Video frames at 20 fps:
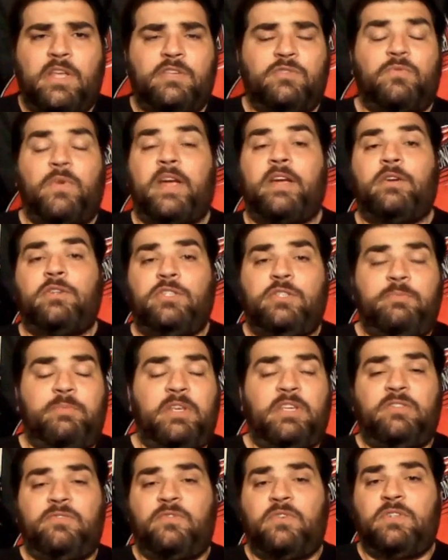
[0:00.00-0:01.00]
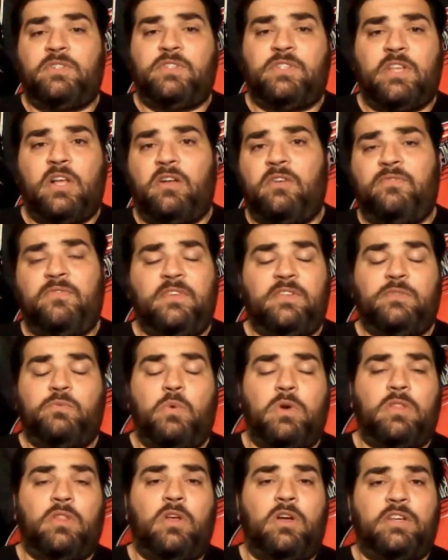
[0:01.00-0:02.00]
His record speaks for itself.
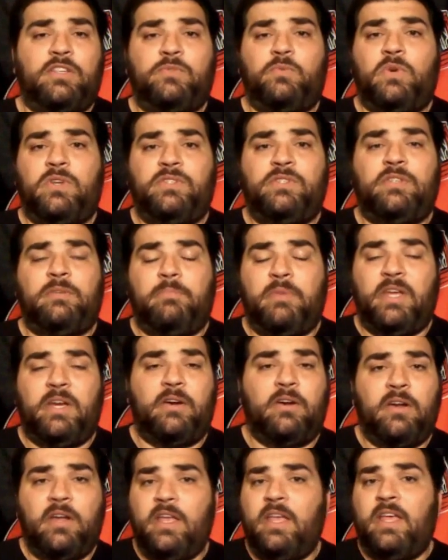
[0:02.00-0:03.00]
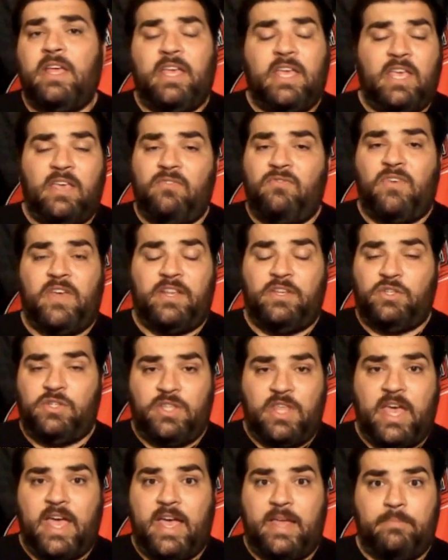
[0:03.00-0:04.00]
His one loss was to Mir. He
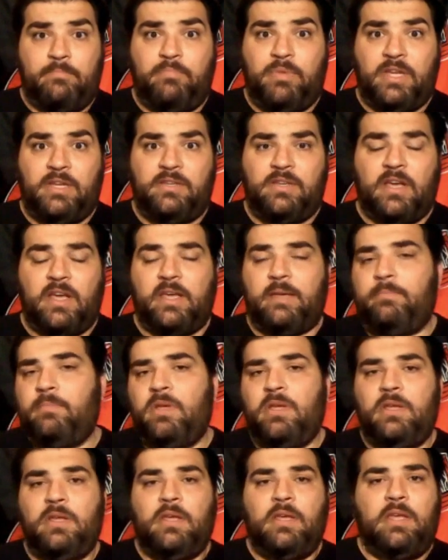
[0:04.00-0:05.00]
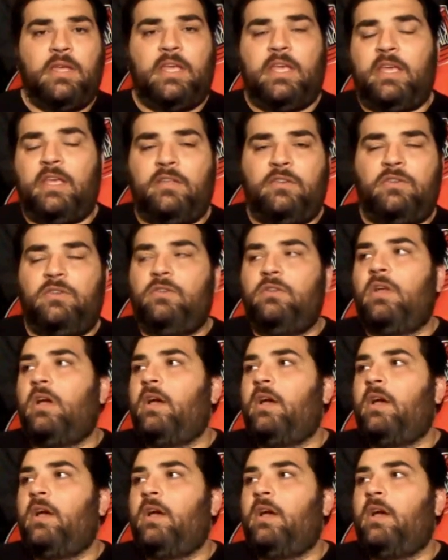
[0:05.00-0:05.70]
avenged that big time. He